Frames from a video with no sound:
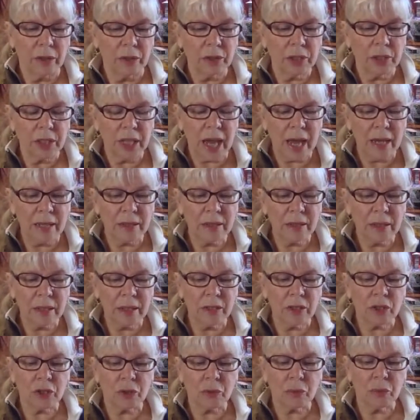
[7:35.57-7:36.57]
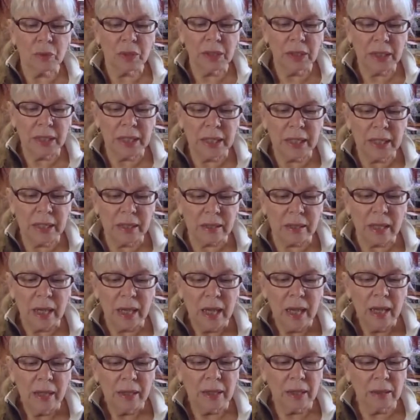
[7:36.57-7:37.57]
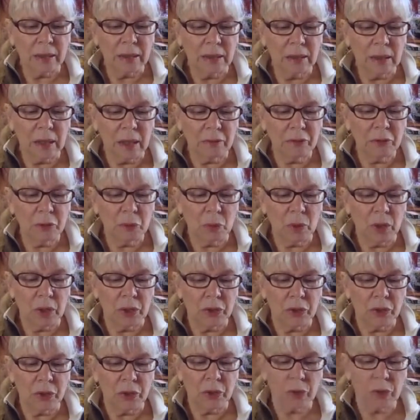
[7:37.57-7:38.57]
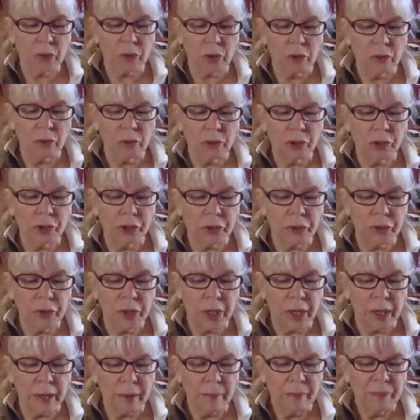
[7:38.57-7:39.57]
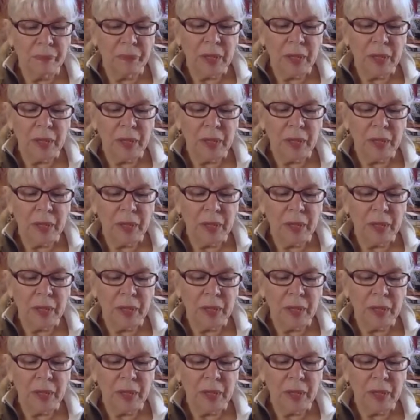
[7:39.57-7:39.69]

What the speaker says: their task is to release the loved one to their own journey.